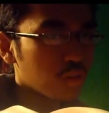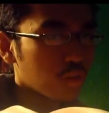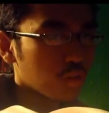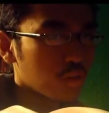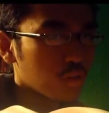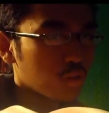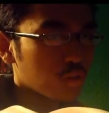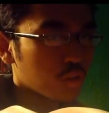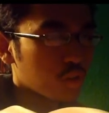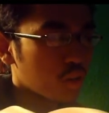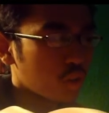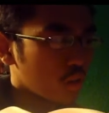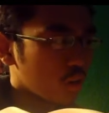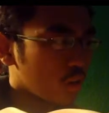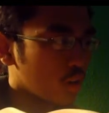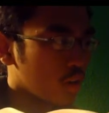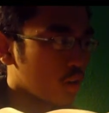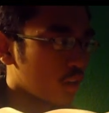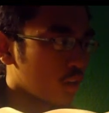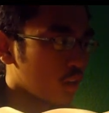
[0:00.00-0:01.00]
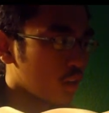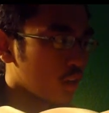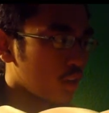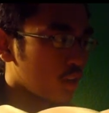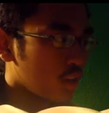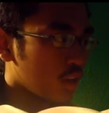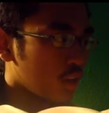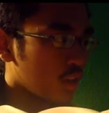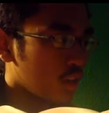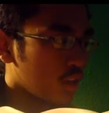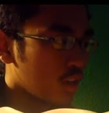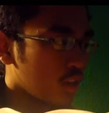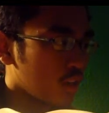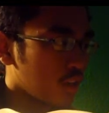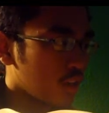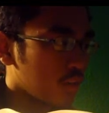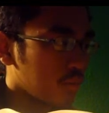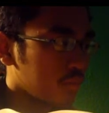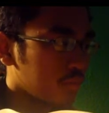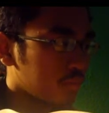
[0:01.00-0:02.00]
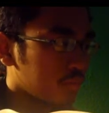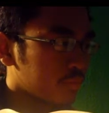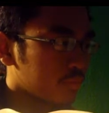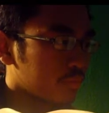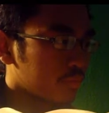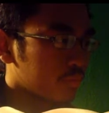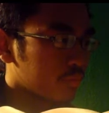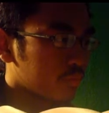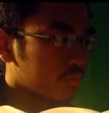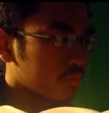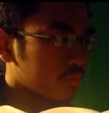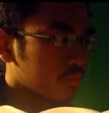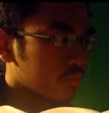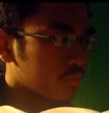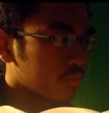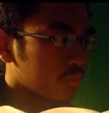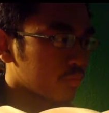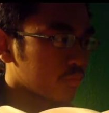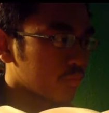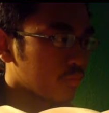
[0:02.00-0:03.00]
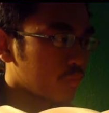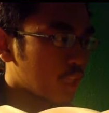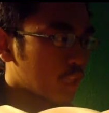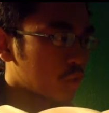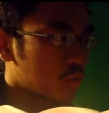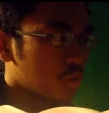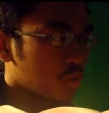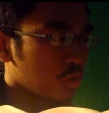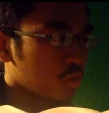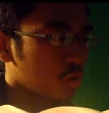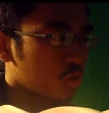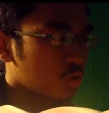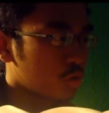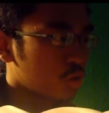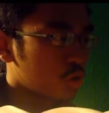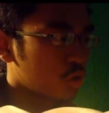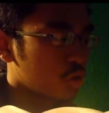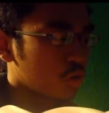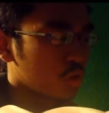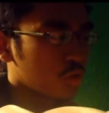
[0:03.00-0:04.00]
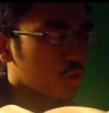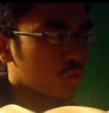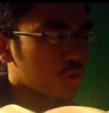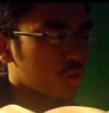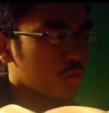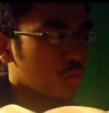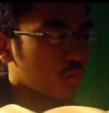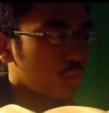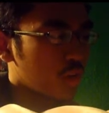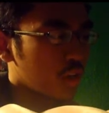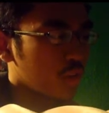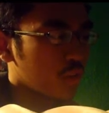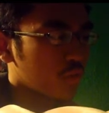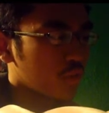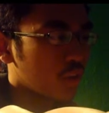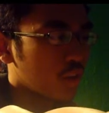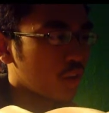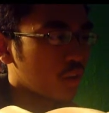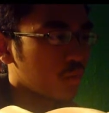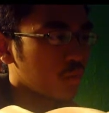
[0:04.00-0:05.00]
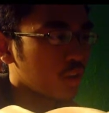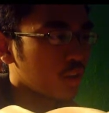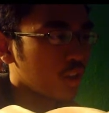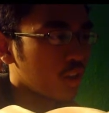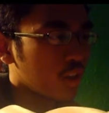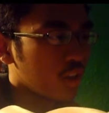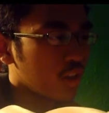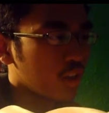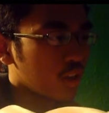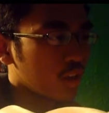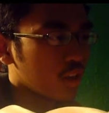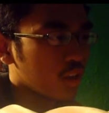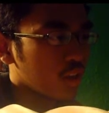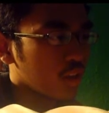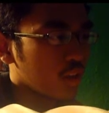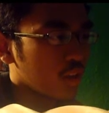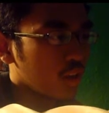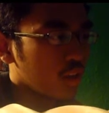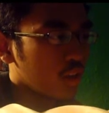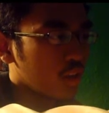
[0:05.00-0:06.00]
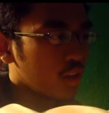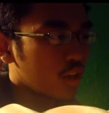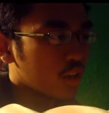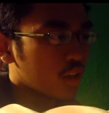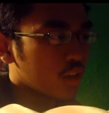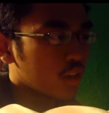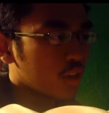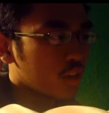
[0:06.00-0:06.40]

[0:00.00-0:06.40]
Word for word: into the chair. Um, not sure sure to make of that. I mean, like